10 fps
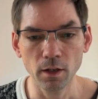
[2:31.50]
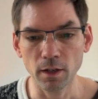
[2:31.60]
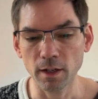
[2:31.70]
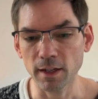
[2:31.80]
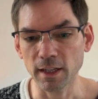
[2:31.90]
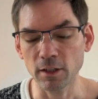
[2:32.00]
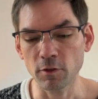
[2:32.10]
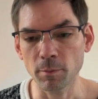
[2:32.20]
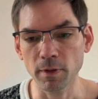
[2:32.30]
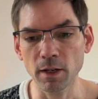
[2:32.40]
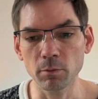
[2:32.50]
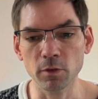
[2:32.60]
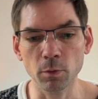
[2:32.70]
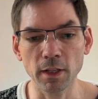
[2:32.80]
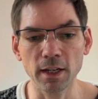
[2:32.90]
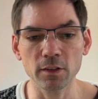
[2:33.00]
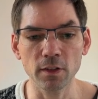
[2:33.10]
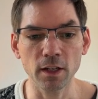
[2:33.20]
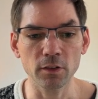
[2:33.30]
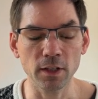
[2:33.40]
And I can't even pronounce what that
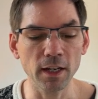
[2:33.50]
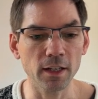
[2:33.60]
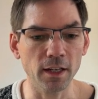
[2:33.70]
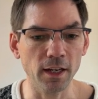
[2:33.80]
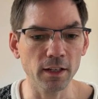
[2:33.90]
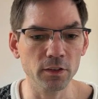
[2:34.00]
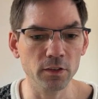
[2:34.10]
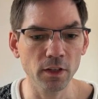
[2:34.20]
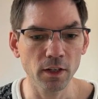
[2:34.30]
says in any case.